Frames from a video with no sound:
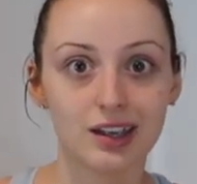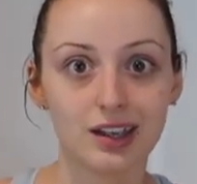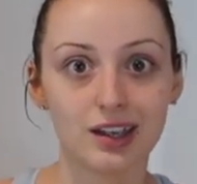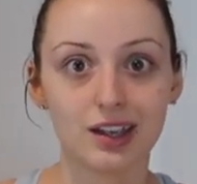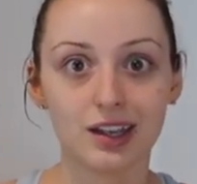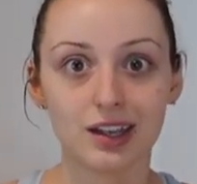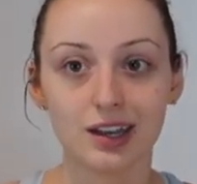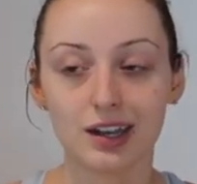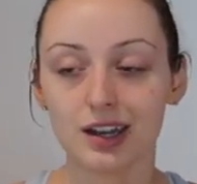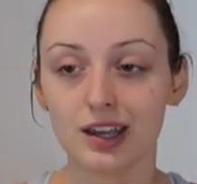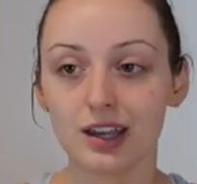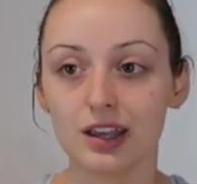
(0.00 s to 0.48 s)

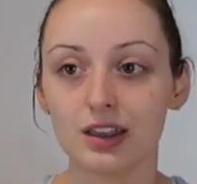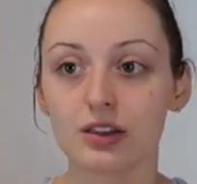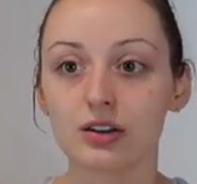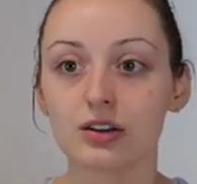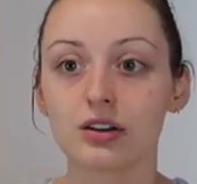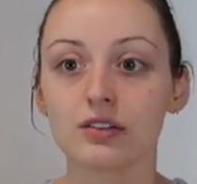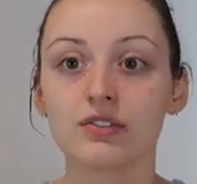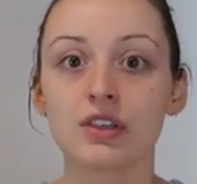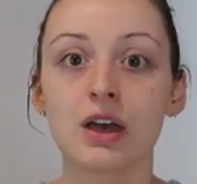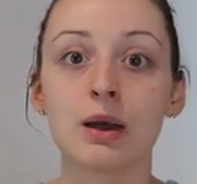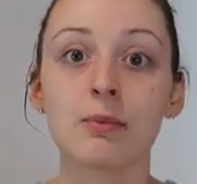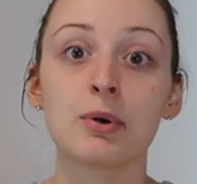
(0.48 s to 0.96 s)
in
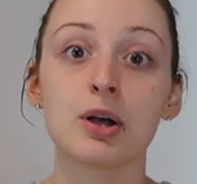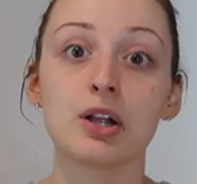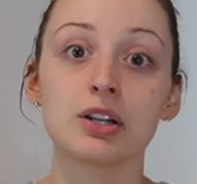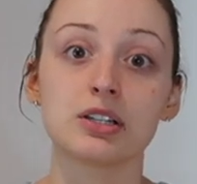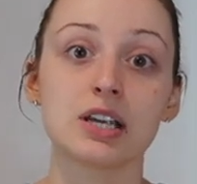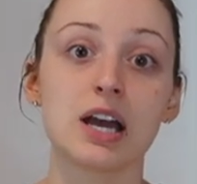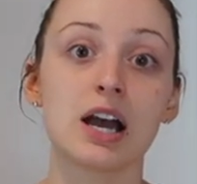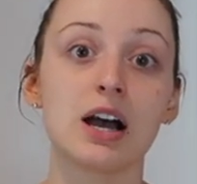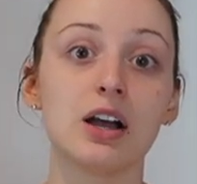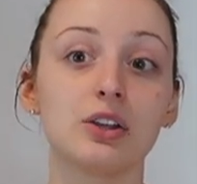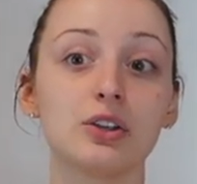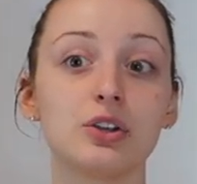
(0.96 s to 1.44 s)
either of them, I'll
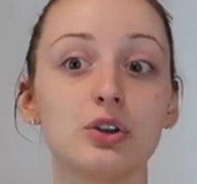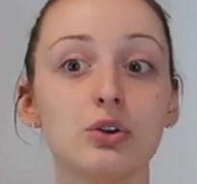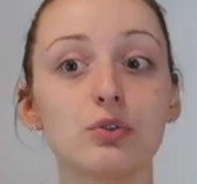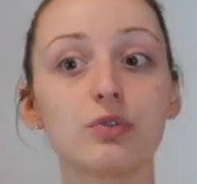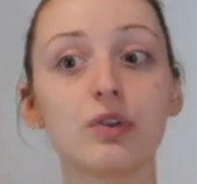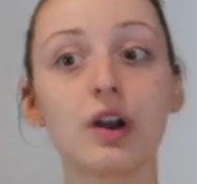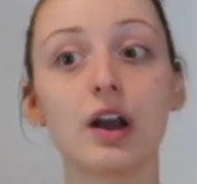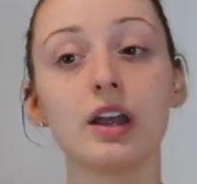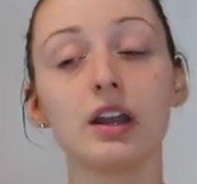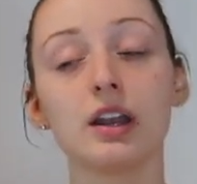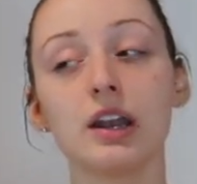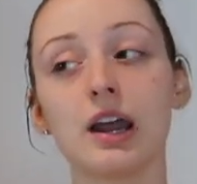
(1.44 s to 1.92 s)
tell you
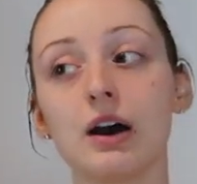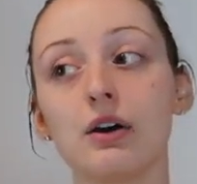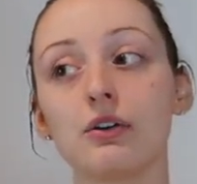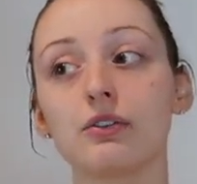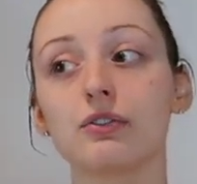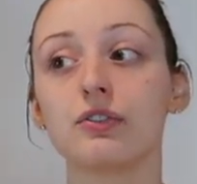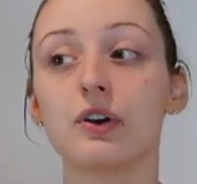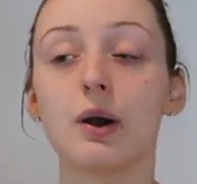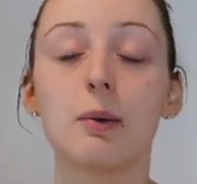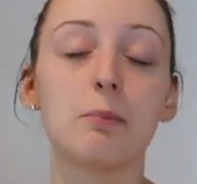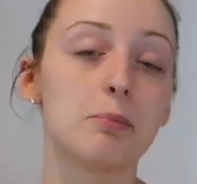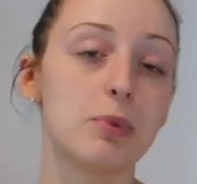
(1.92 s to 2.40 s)
right now
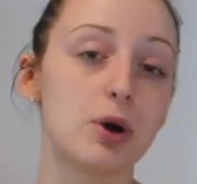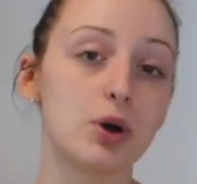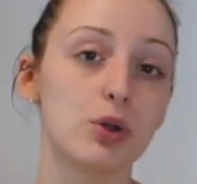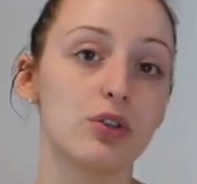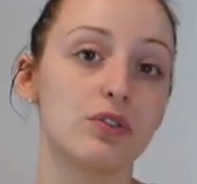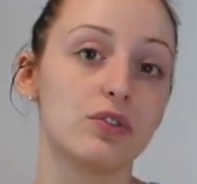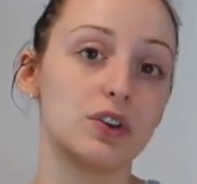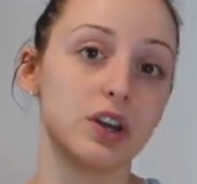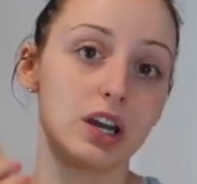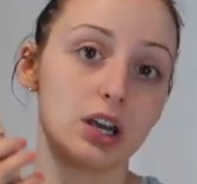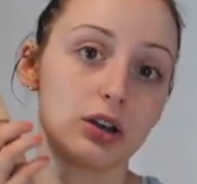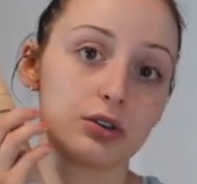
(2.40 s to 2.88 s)
from
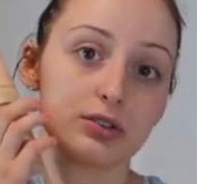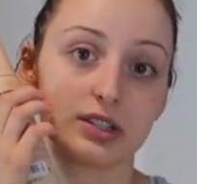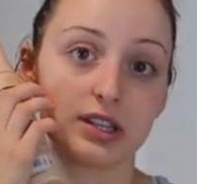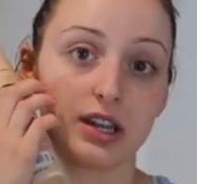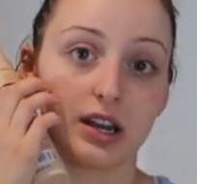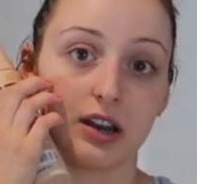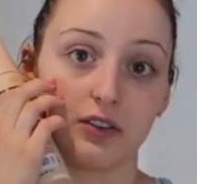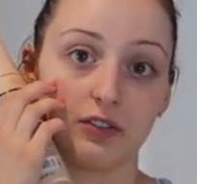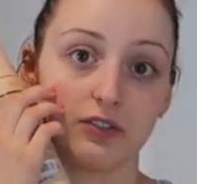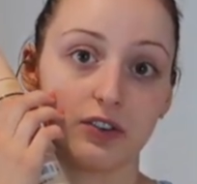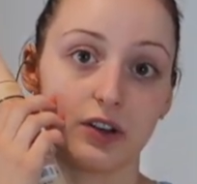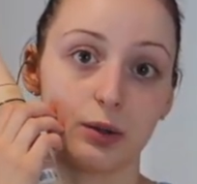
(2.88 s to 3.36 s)
both videos
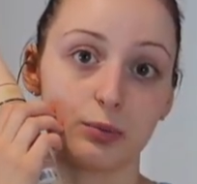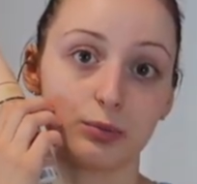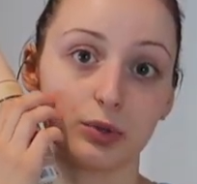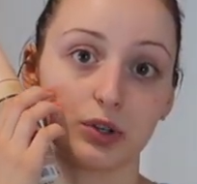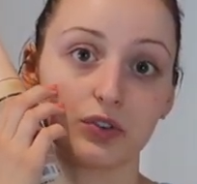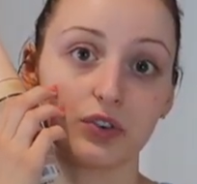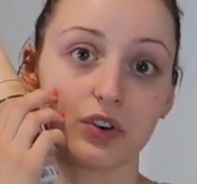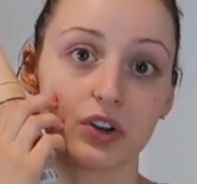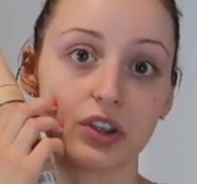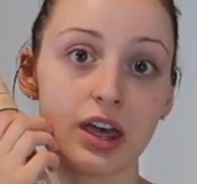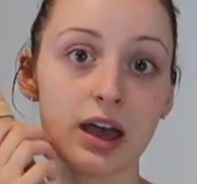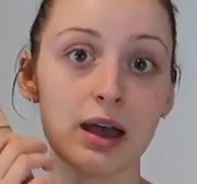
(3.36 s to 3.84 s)
that I filmed
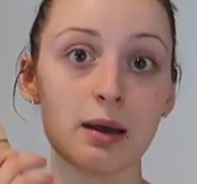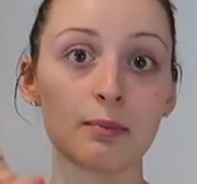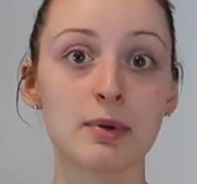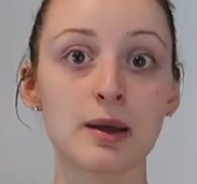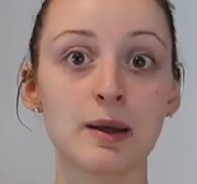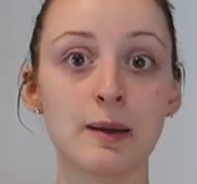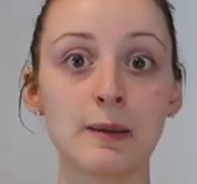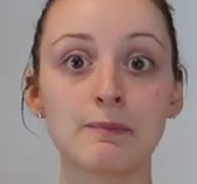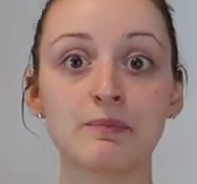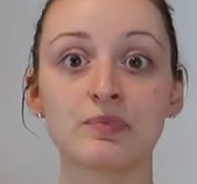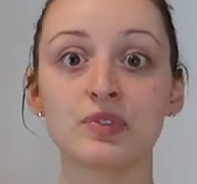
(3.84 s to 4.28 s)
for them.